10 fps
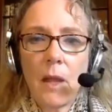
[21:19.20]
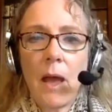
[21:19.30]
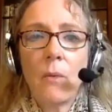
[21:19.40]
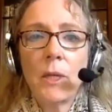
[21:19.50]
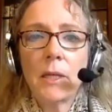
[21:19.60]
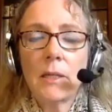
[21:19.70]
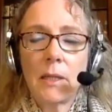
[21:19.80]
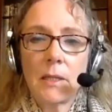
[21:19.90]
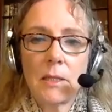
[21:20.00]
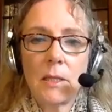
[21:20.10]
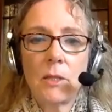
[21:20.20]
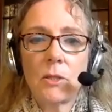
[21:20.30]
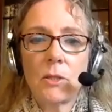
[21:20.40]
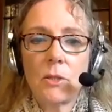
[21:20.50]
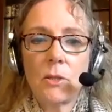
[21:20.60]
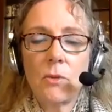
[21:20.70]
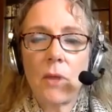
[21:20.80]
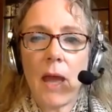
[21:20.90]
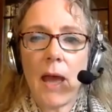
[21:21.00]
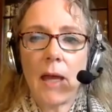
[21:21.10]
how we can continue to do
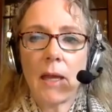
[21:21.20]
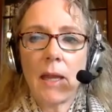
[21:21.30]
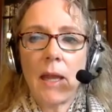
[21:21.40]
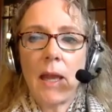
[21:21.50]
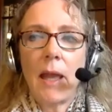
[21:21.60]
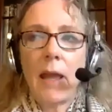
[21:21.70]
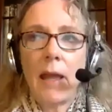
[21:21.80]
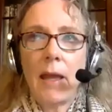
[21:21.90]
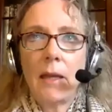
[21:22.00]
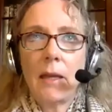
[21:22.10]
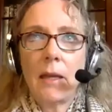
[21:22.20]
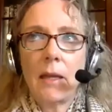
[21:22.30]
that. And